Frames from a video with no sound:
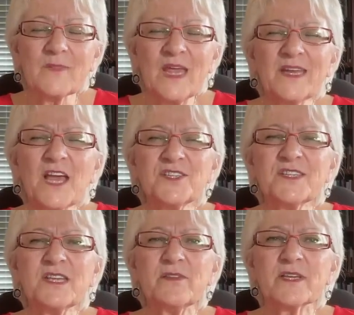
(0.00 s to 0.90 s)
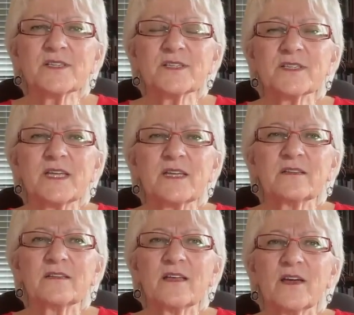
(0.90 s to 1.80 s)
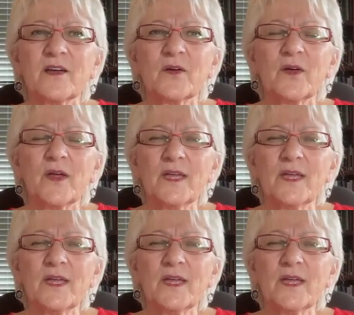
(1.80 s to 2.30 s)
And I see this in uh,